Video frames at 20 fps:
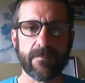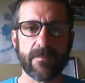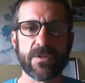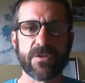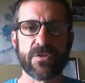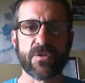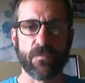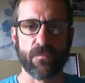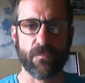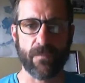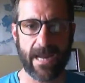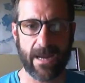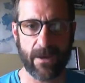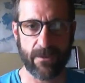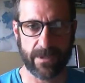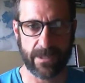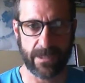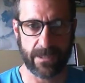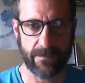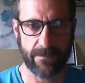
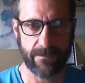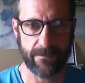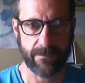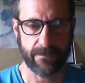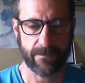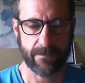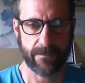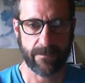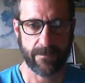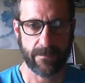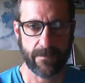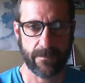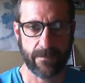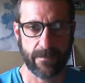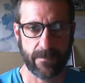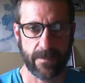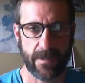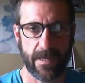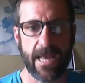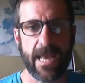surrounded
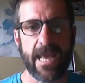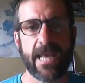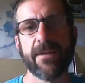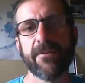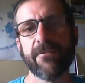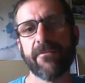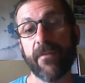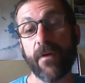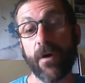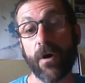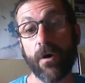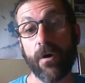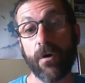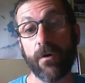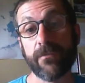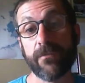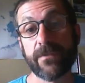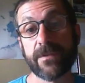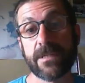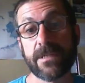and
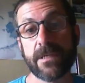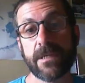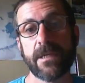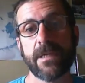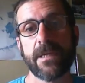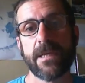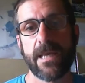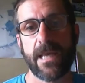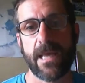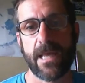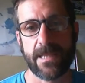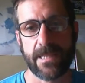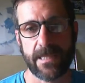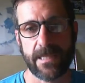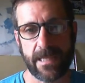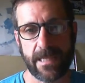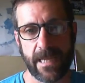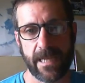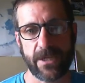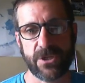involved in the
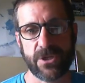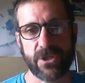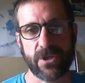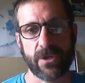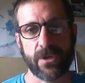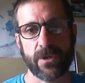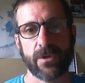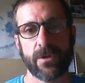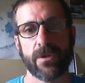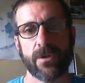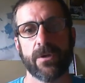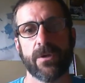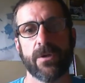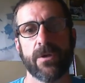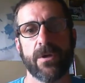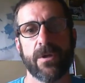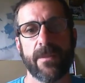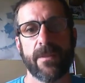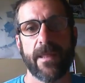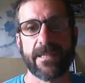nature
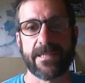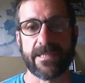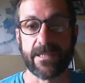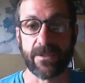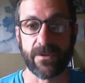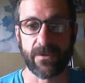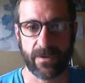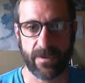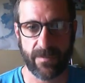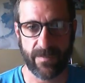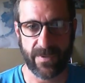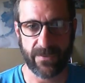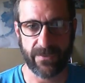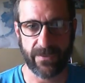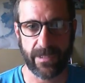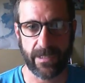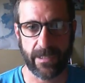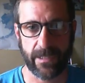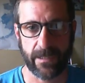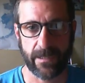that's in their
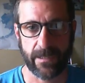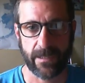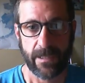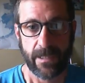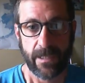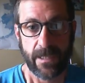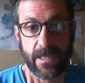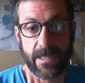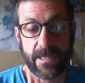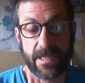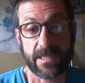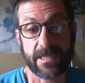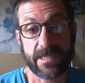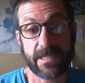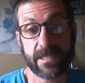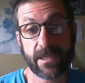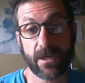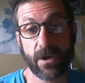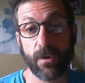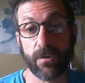community. This
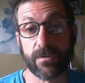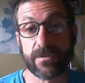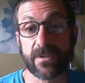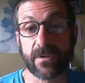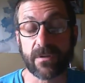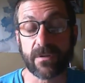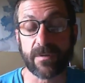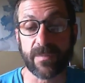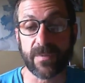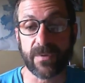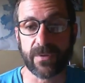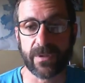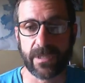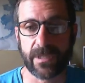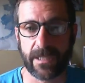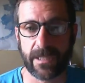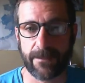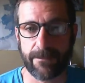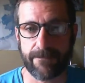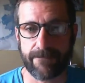is a coastal
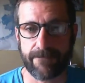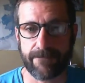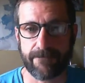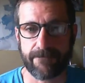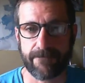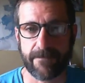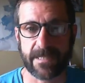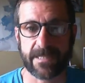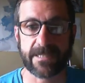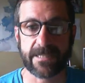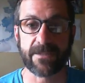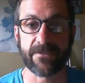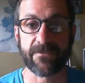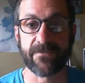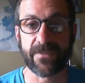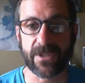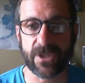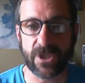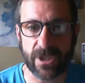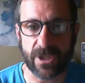community. This is a
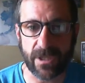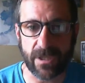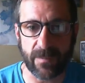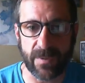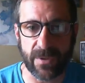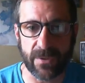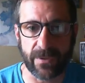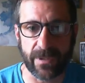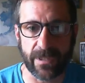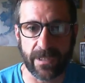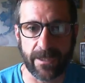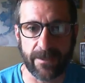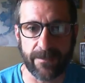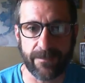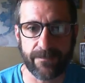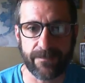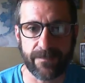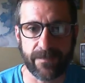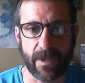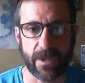fishing community,
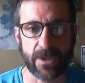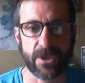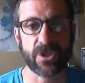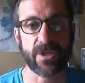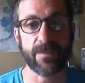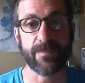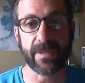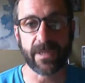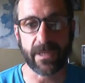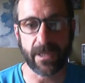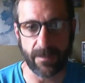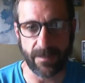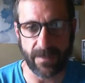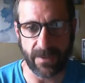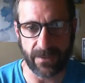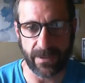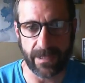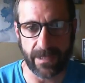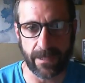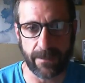a shipping
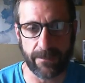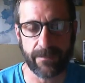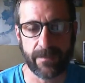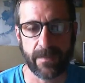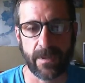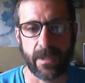community,